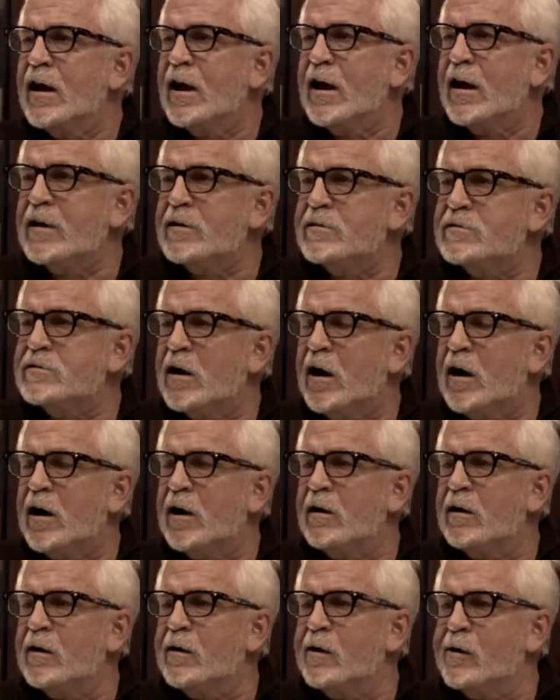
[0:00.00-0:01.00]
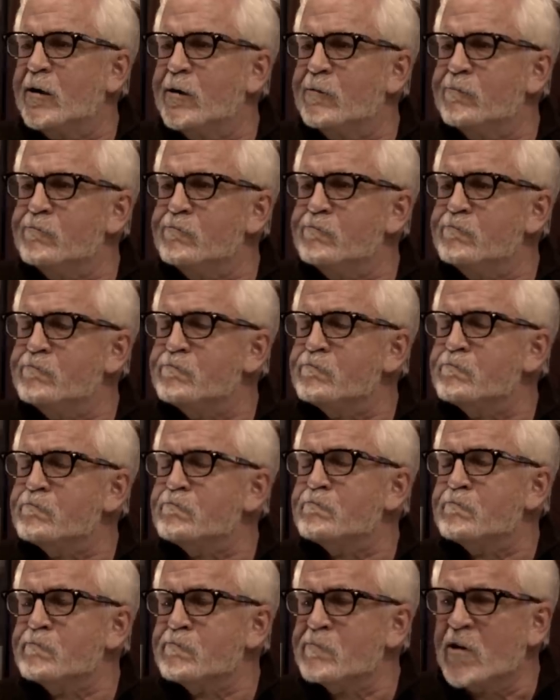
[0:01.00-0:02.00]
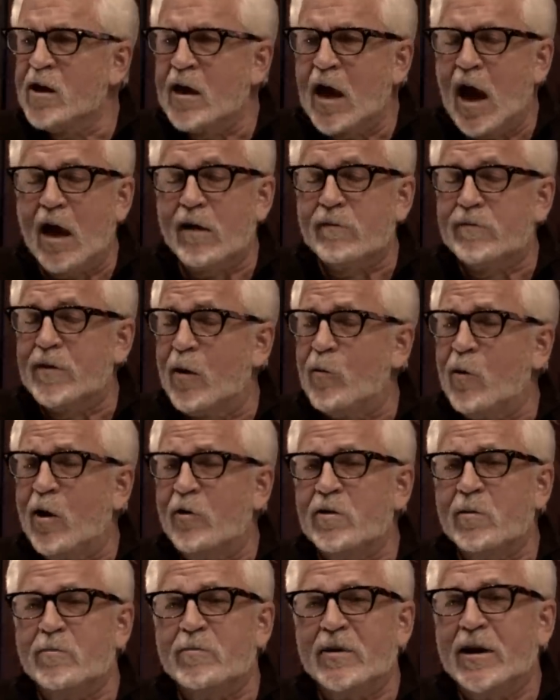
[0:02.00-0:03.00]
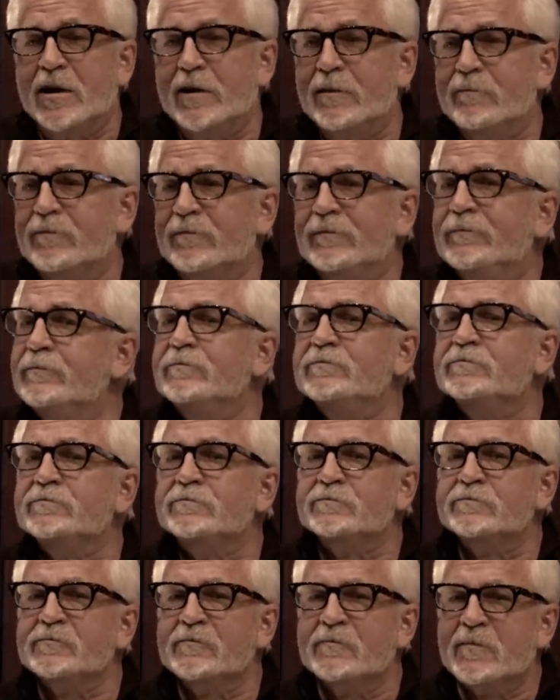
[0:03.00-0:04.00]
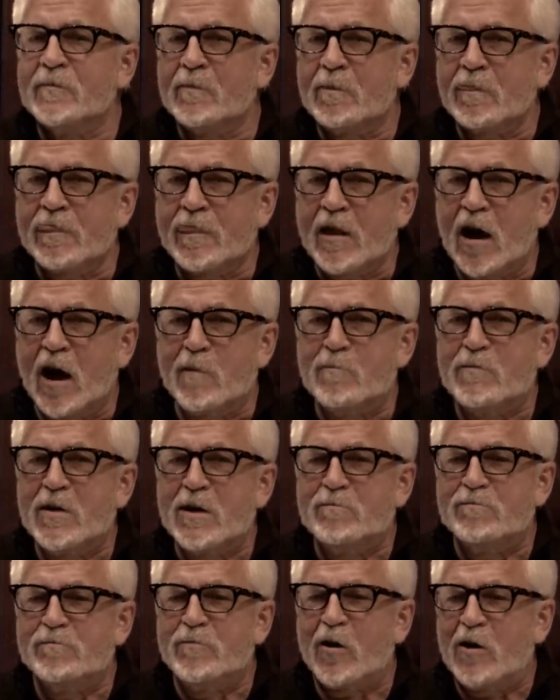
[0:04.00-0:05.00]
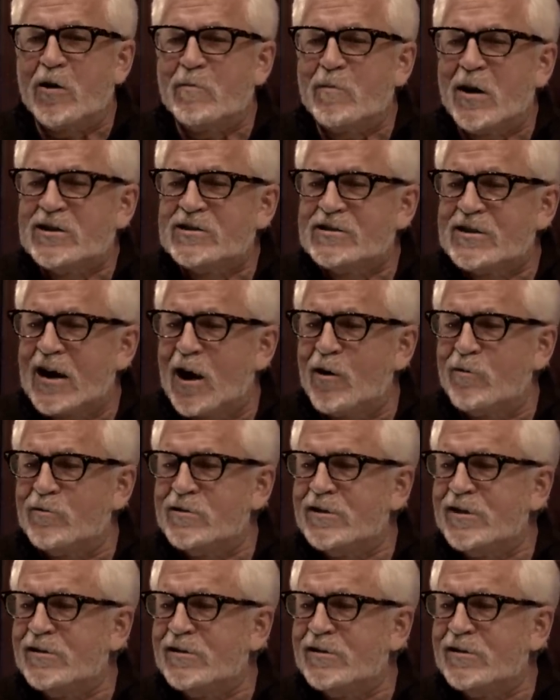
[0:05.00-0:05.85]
and uh, um, yeah, that wound up being a big part of my sound,